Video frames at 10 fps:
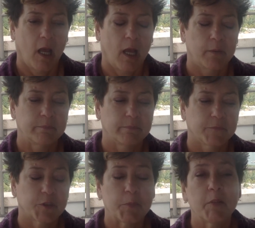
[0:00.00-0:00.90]

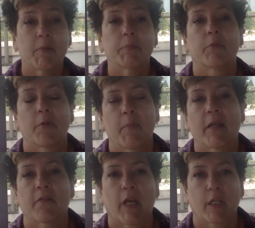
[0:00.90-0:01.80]
To me, people with
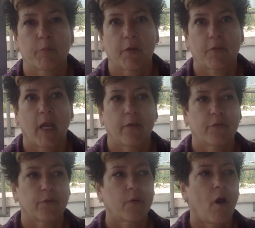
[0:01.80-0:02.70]
metastatic breast
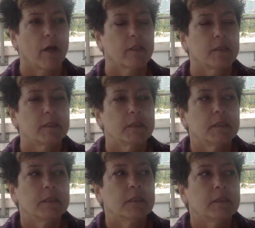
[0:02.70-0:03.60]
cancer are
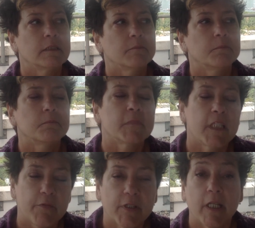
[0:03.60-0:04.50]

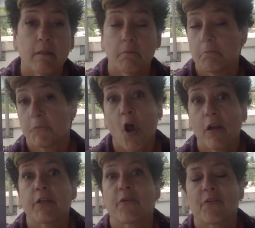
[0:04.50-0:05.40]
living like
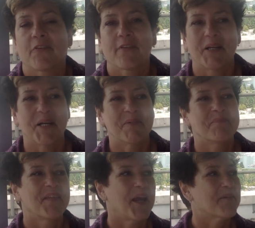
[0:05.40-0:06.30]
dog years.
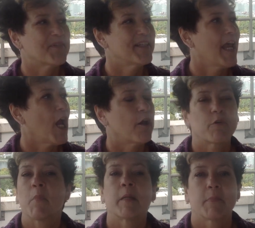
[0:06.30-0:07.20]
Every day I
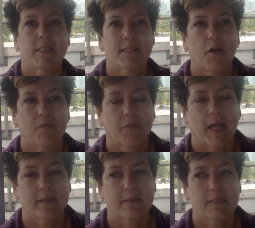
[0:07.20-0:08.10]
remind myself
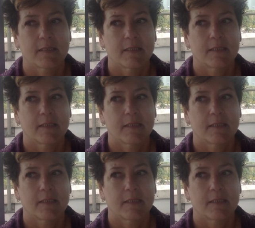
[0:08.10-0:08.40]
that